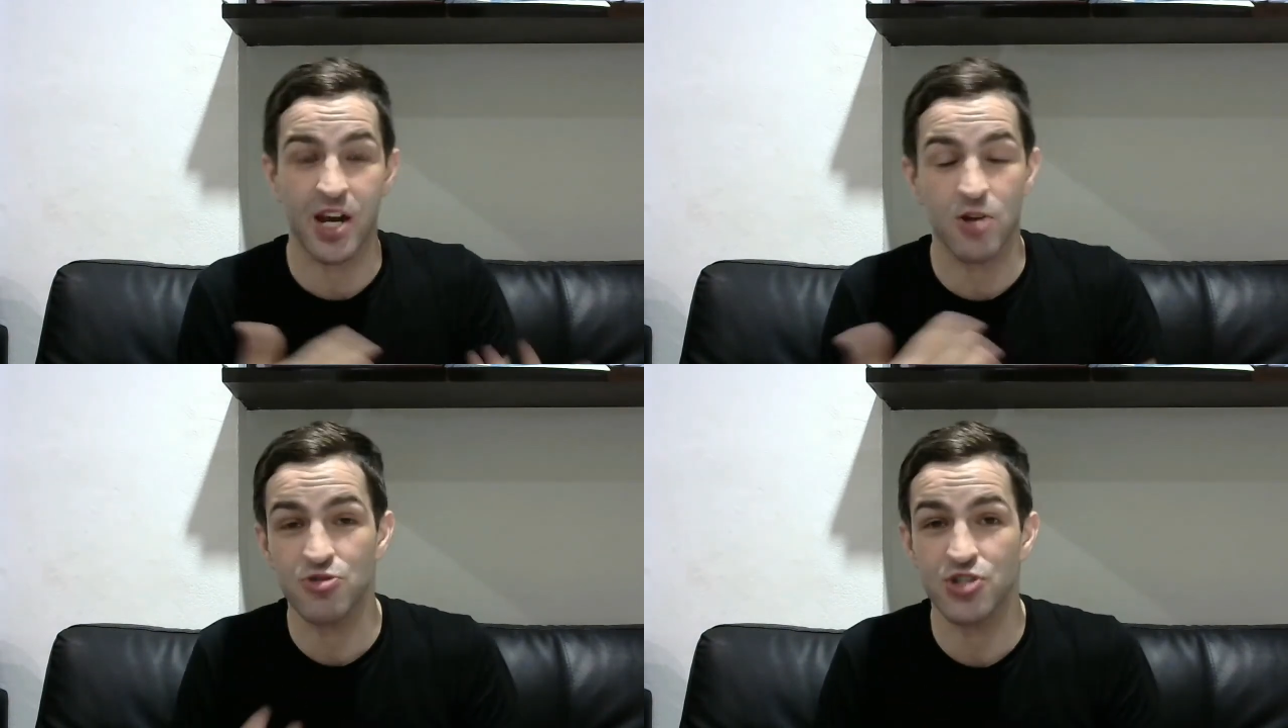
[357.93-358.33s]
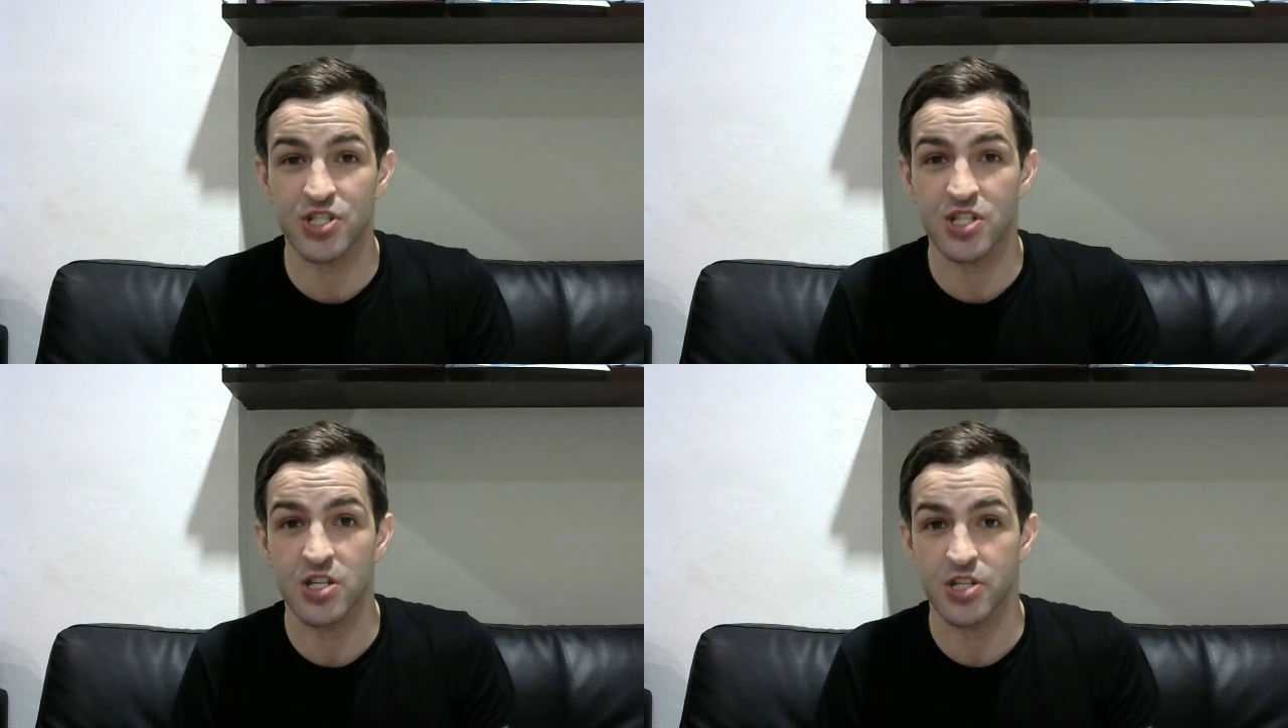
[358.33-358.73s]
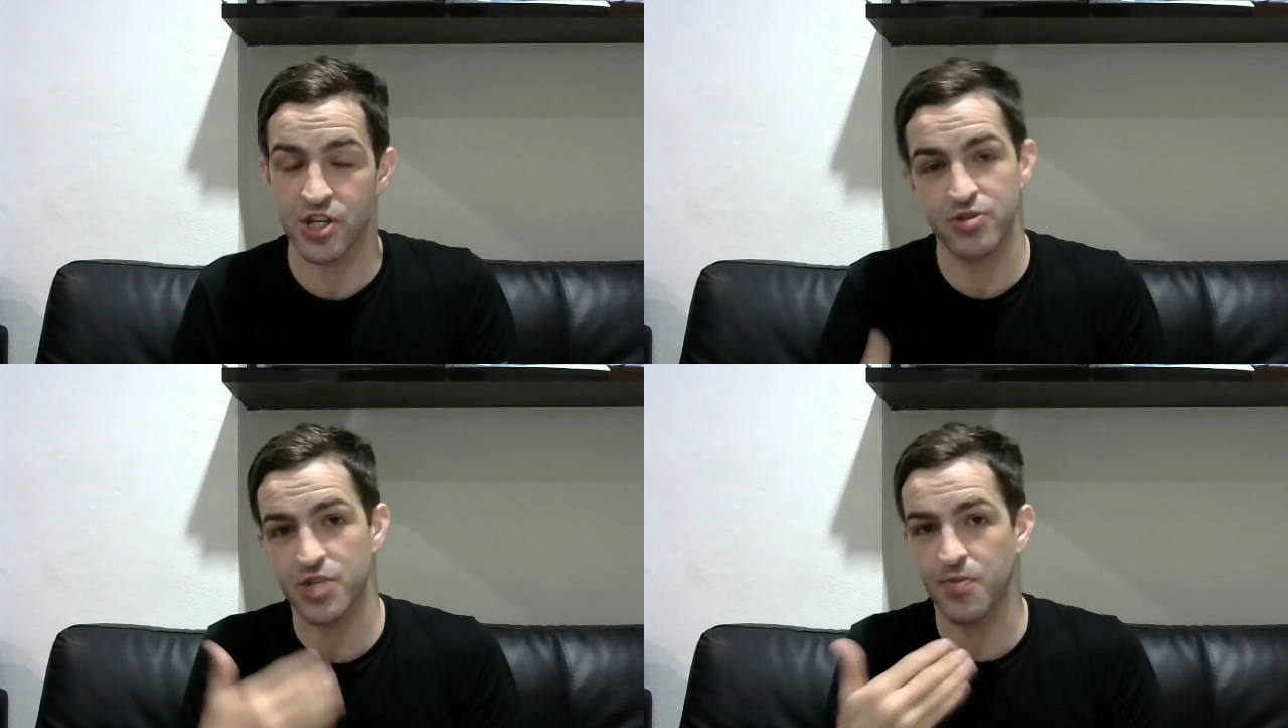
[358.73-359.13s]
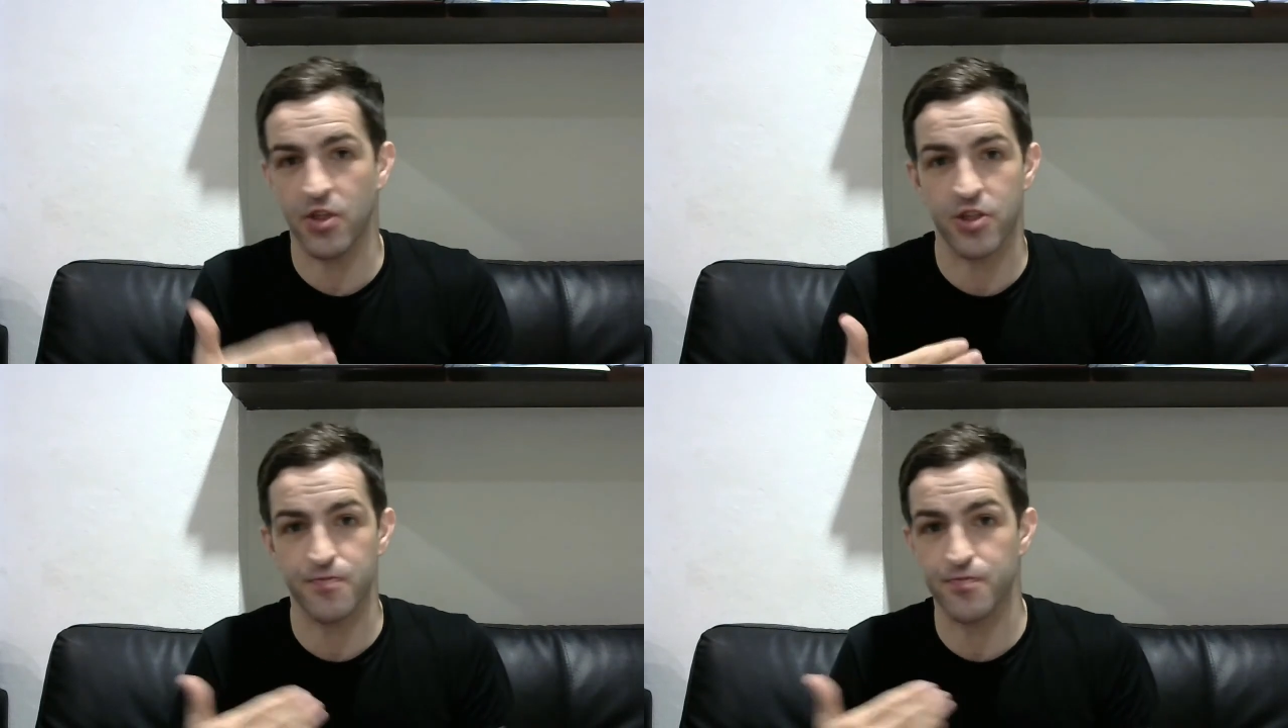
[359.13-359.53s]
else, you know, some
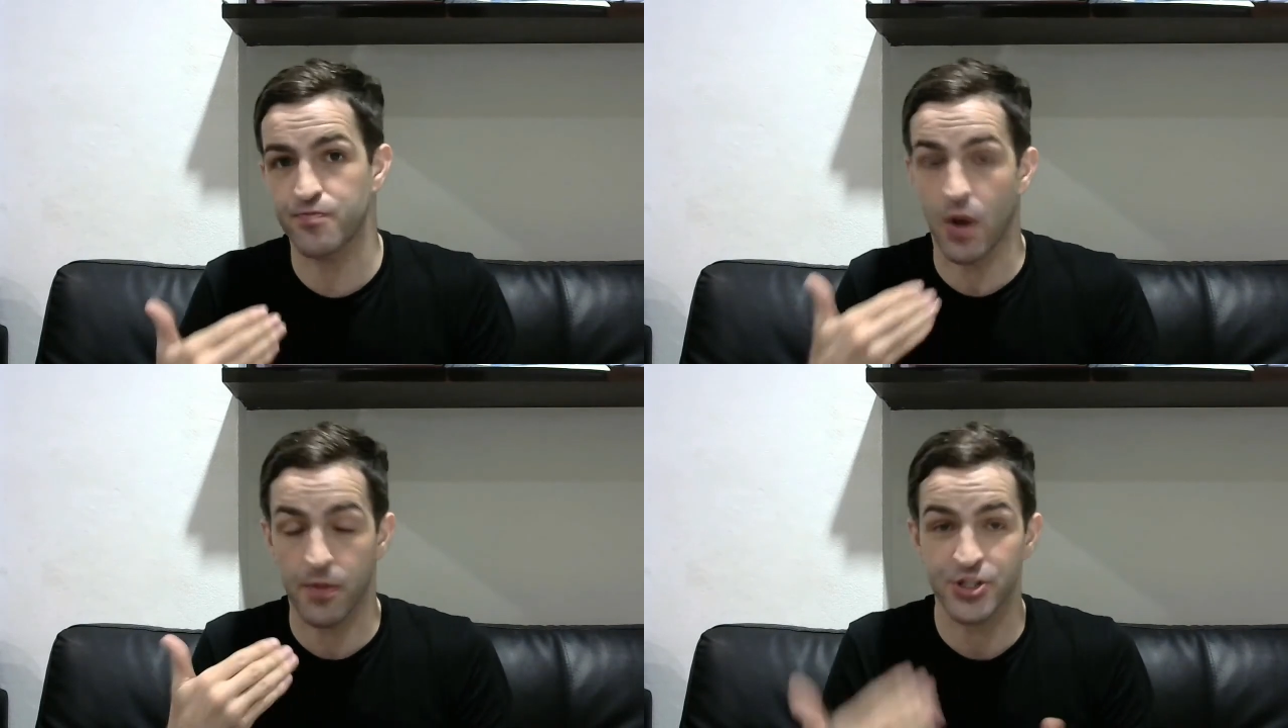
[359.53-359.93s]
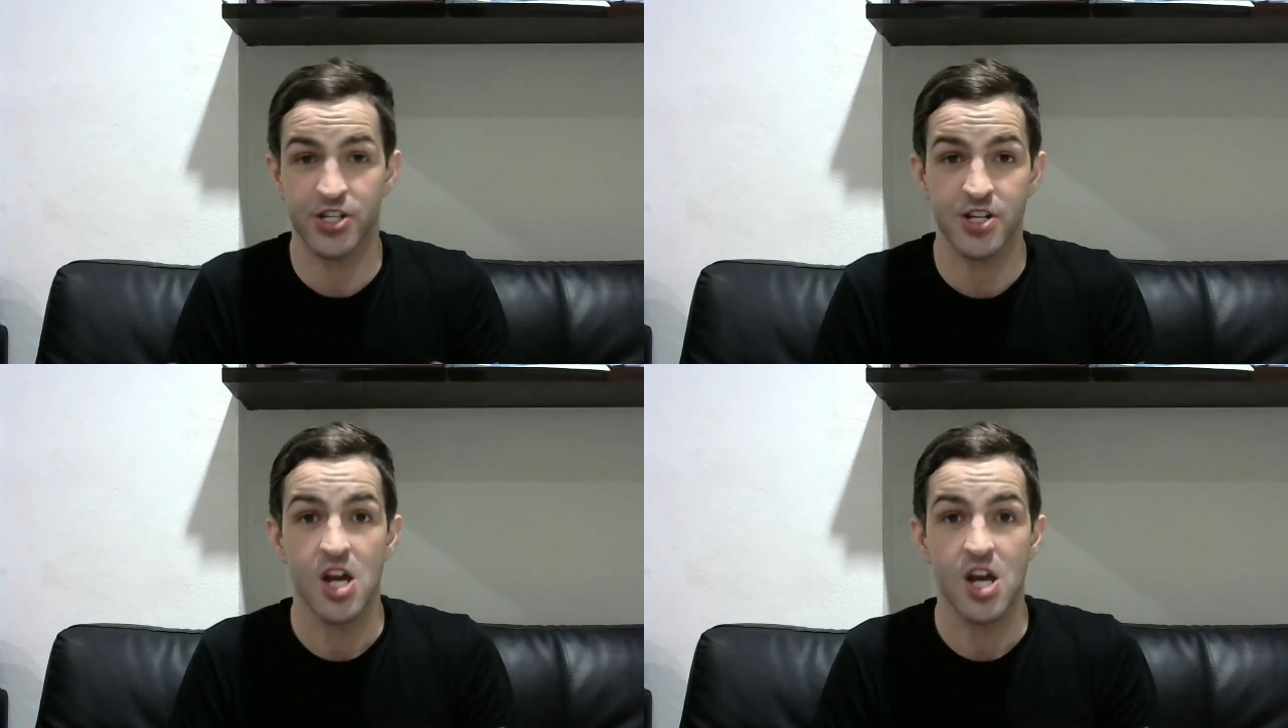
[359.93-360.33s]
other publisher